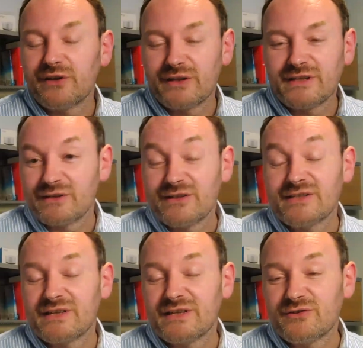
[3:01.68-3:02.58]
of this
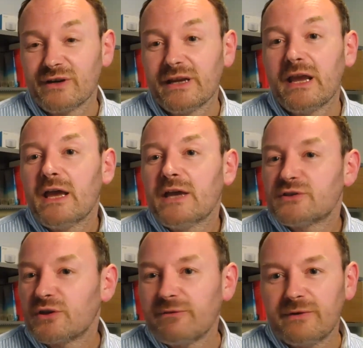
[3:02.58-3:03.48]
century.
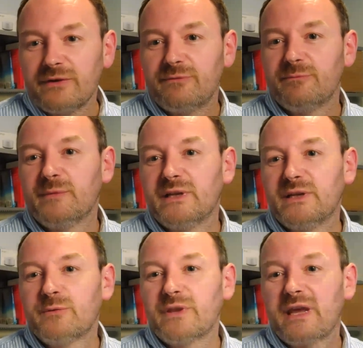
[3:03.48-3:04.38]
So they're very familiar with
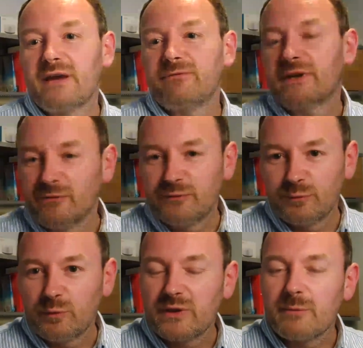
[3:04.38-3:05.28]
that, very
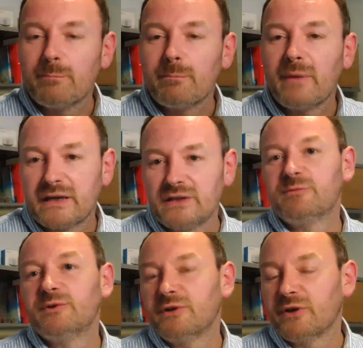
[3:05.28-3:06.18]
comfortable with the
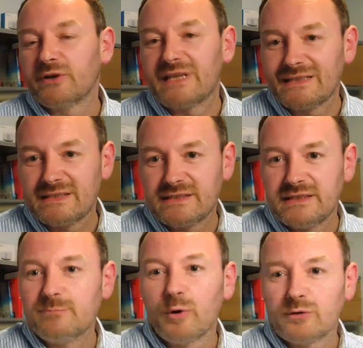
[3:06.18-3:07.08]
management and identity
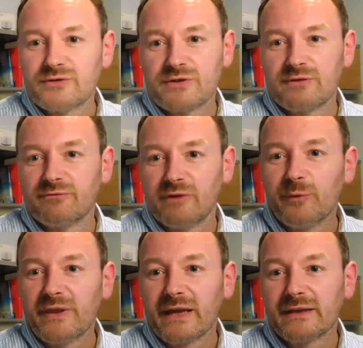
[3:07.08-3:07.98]
models that run with
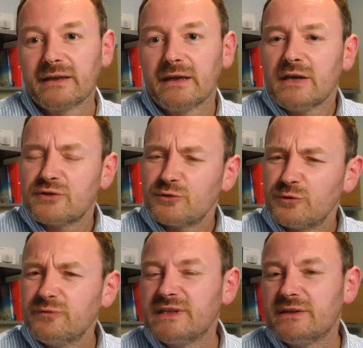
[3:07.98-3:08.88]
that. So it's
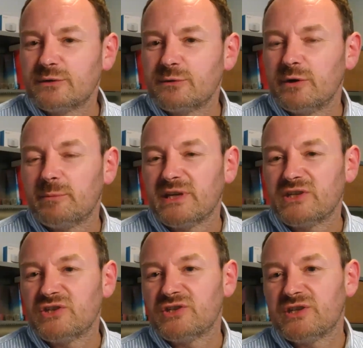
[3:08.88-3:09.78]
often seen as quite a big
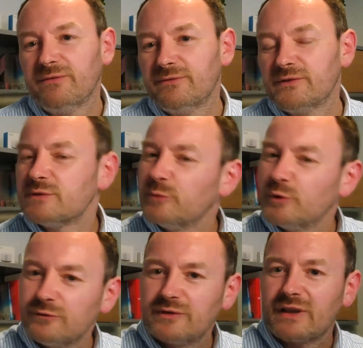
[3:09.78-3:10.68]
shift to
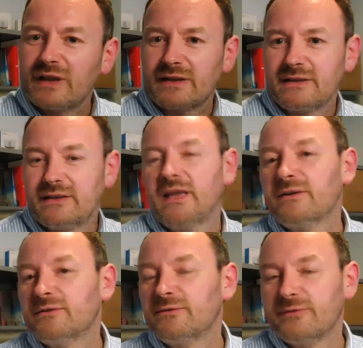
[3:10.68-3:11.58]
move to that
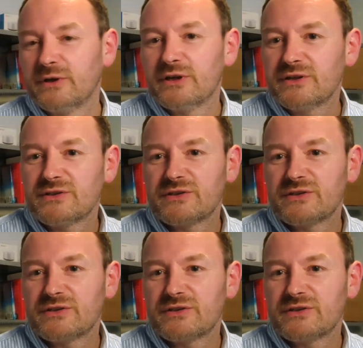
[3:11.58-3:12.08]
cloud-first